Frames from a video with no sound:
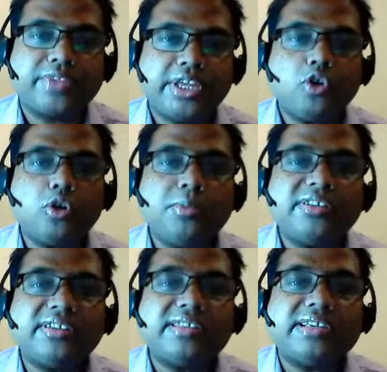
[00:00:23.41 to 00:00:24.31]
Economics
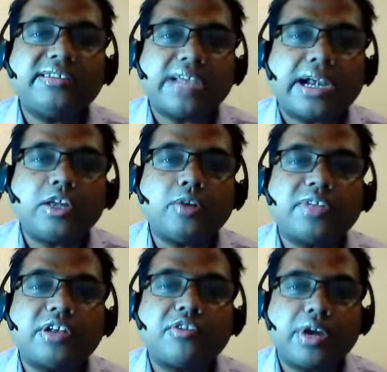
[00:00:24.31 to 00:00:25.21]
is the study of
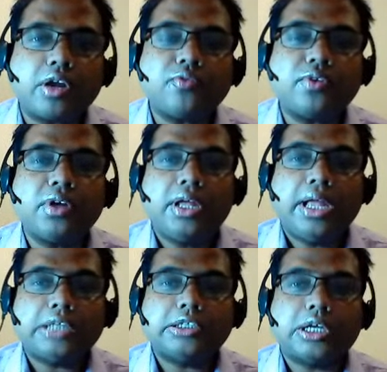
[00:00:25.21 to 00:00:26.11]
the trade-off
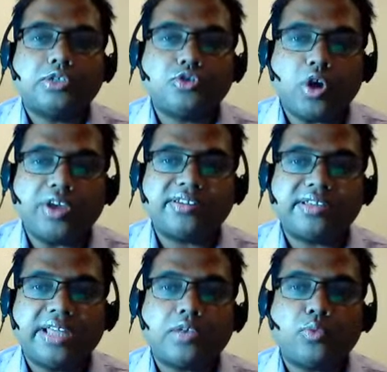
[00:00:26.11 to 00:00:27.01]
and the choice
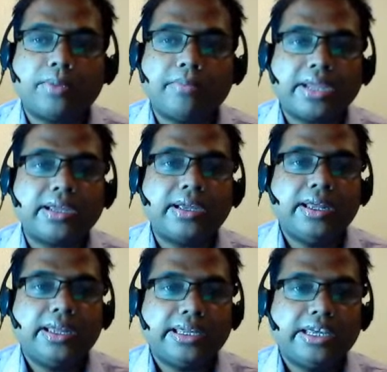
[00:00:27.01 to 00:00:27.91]
that we make
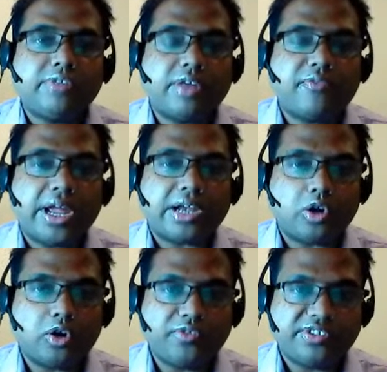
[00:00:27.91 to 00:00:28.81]
give the fact
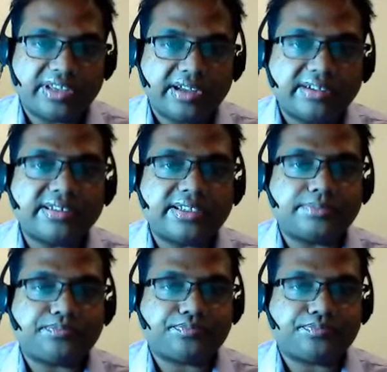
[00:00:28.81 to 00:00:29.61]
of scarcity.